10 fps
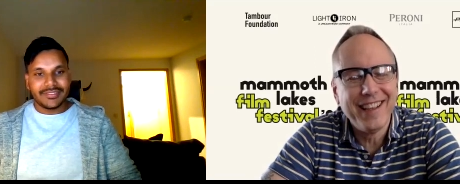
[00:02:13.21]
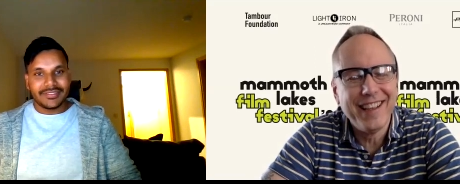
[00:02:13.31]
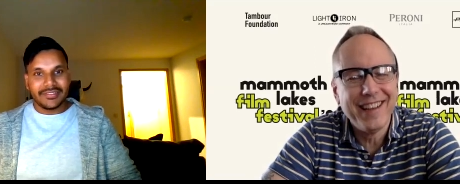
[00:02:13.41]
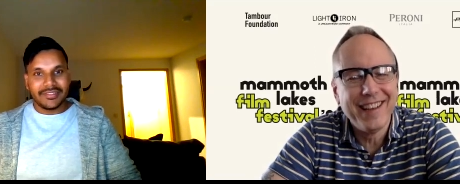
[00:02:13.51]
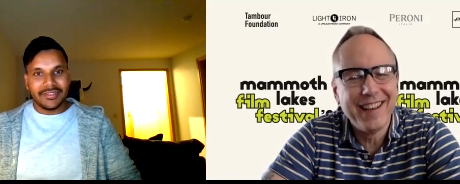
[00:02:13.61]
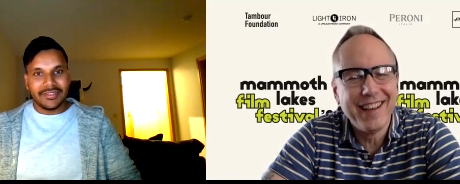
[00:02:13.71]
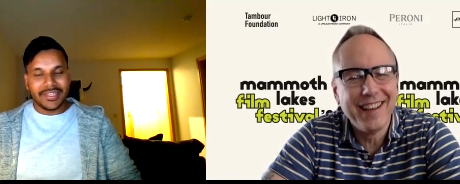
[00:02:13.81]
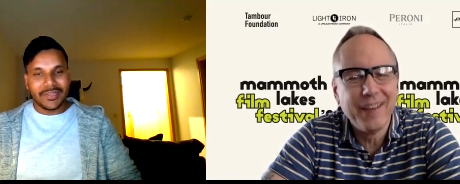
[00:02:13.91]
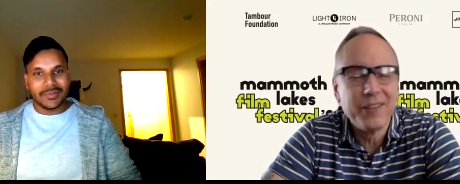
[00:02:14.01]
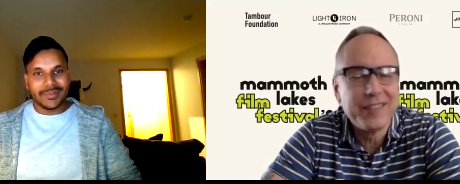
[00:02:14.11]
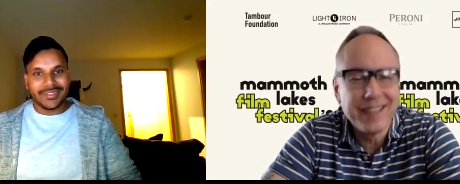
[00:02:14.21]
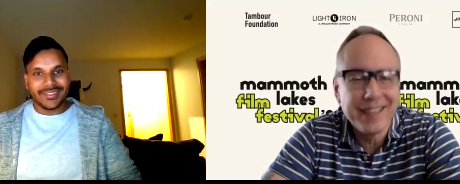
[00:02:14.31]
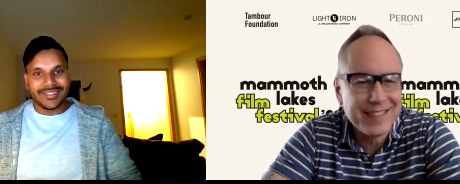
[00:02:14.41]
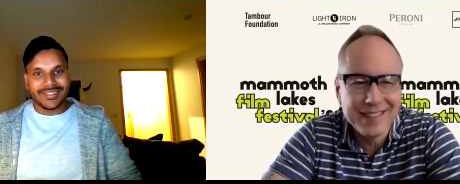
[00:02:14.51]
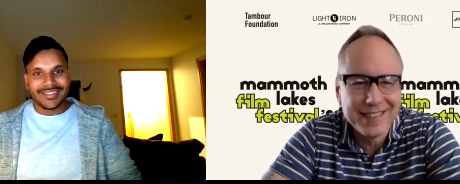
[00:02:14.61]
Speaker 1: and uh, which i
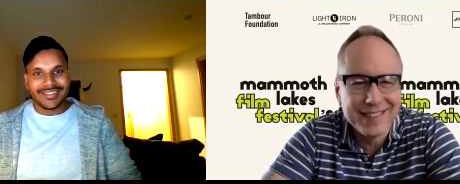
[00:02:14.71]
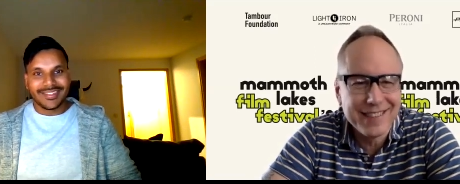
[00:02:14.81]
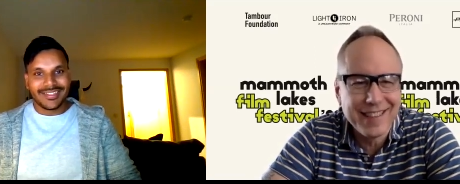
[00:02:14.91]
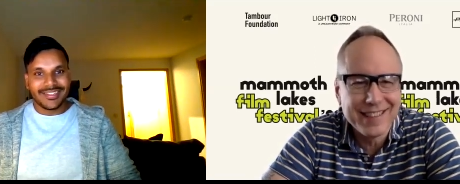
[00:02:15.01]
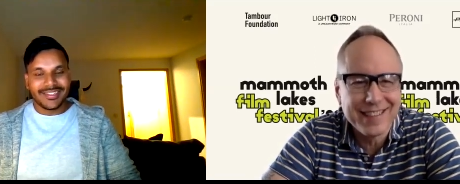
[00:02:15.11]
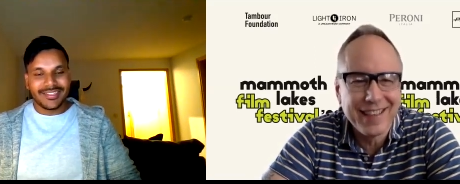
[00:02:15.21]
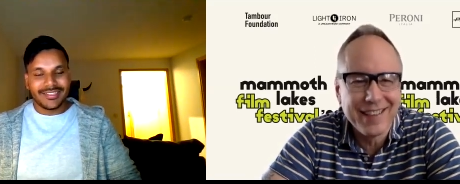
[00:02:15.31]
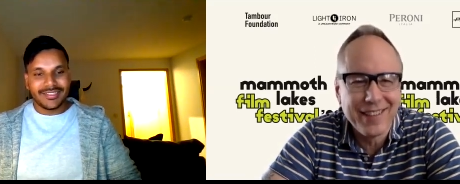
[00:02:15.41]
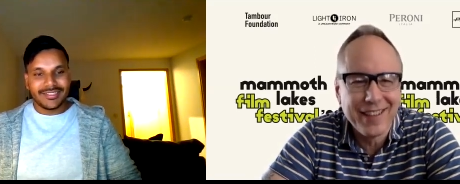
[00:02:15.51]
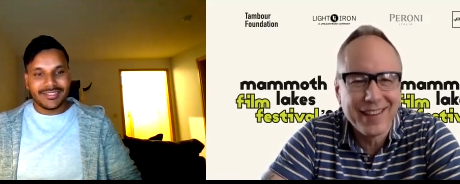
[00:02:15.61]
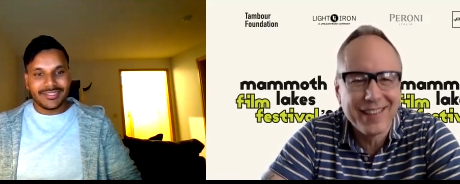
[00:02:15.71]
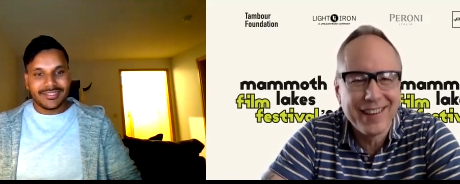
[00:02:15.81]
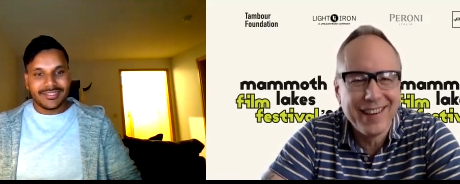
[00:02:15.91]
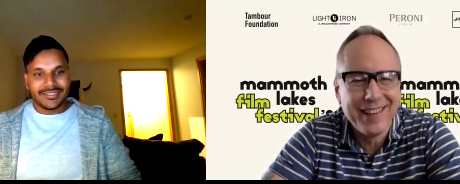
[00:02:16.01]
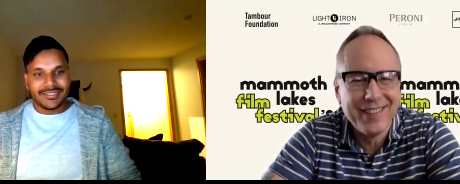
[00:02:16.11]
guess is that's kind of like
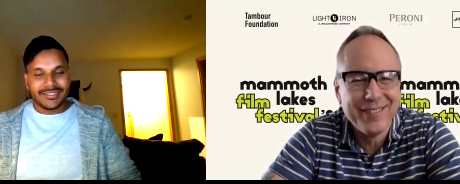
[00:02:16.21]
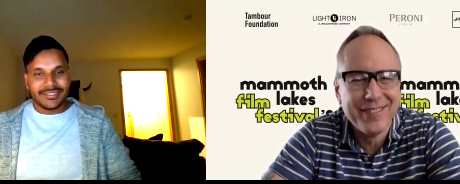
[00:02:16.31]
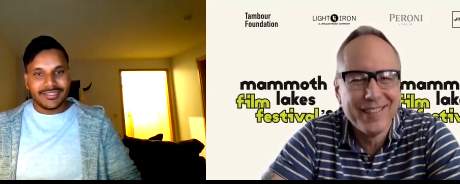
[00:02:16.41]
um,